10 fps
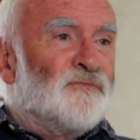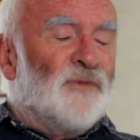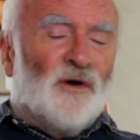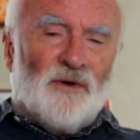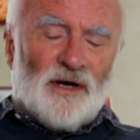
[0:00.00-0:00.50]

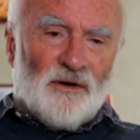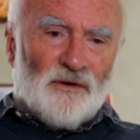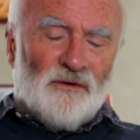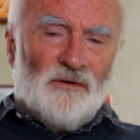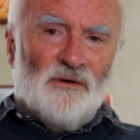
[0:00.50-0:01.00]
No, hang
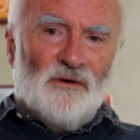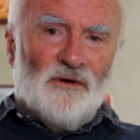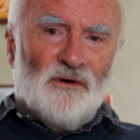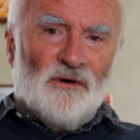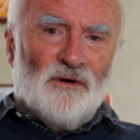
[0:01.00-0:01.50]
on.
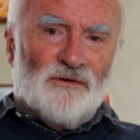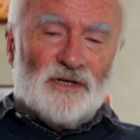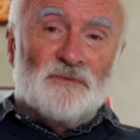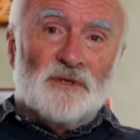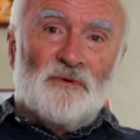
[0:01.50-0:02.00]

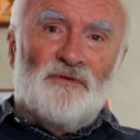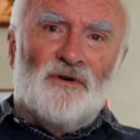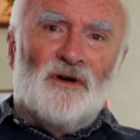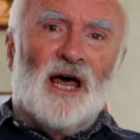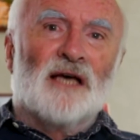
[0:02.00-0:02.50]
Christmas
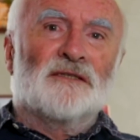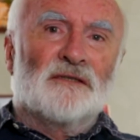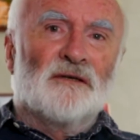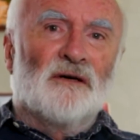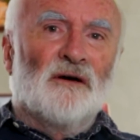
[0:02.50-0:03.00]
before
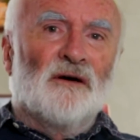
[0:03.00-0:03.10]
last.